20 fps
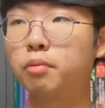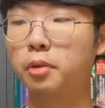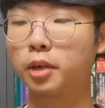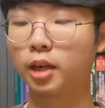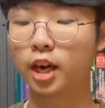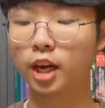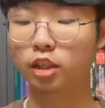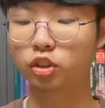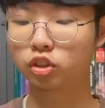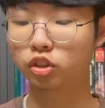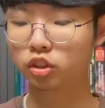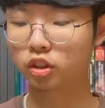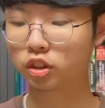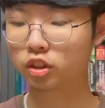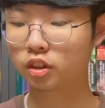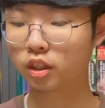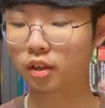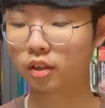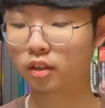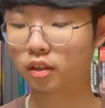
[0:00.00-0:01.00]
but I actually
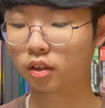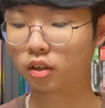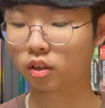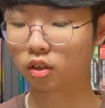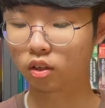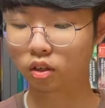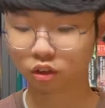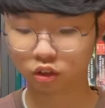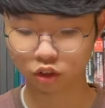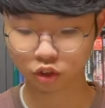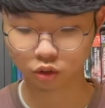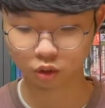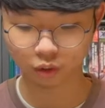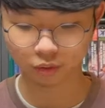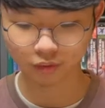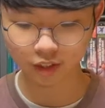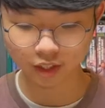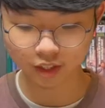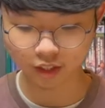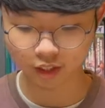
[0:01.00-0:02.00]
saw or actually
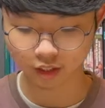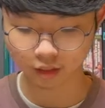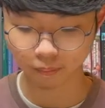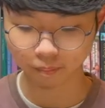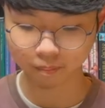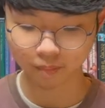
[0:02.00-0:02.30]
started in here.